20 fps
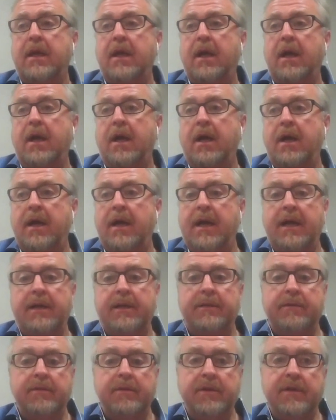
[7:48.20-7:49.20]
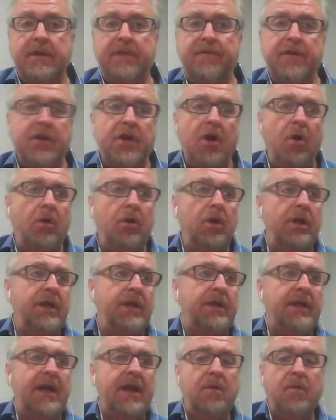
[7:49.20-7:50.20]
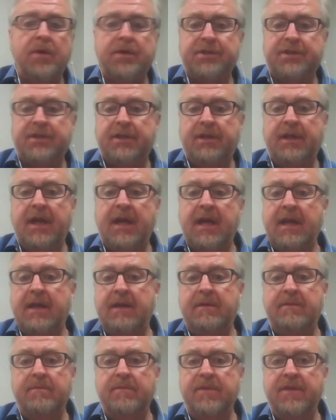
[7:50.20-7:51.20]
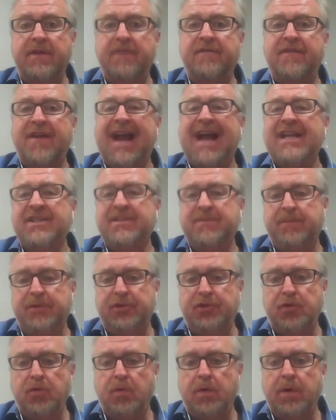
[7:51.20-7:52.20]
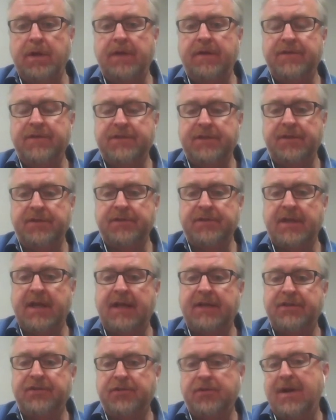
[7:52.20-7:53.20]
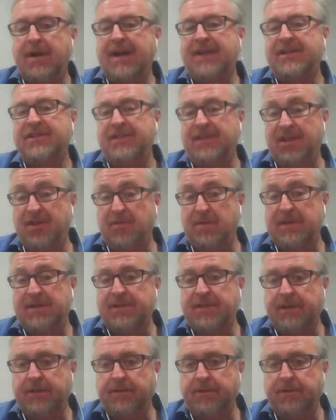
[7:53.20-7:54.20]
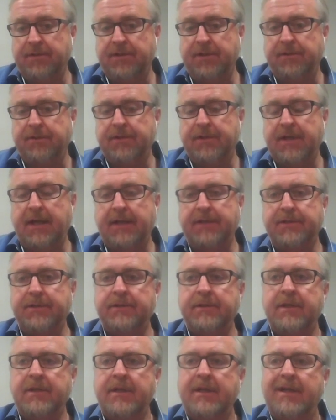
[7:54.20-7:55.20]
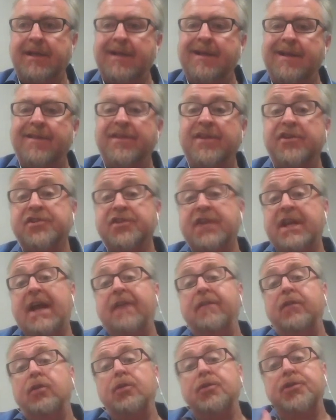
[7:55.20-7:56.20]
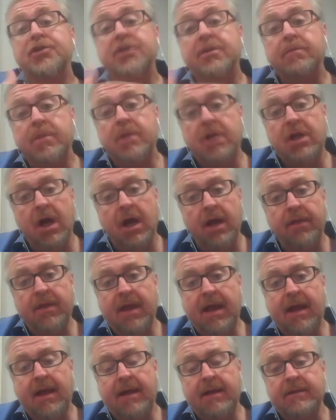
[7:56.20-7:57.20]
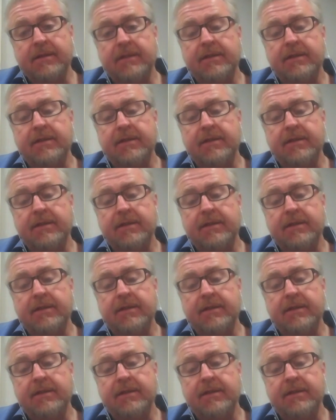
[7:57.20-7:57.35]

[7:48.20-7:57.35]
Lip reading: And if you go look at networks today, the vast majority of cell sites are actually 3-sector cell sites. There's an evolution beyond that